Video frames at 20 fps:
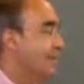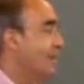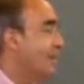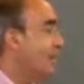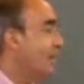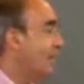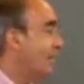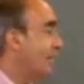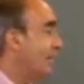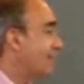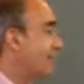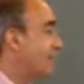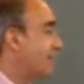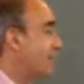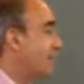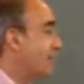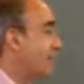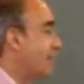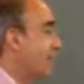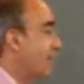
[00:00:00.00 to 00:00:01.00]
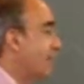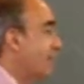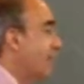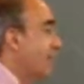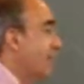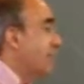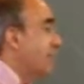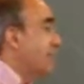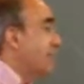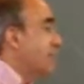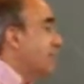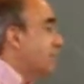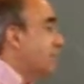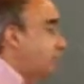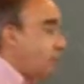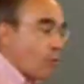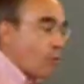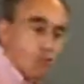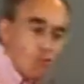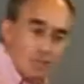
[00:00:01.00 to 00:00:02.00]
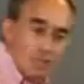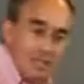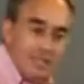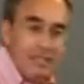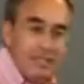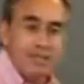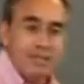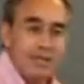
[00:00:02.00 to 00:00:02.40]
not to have them become permanently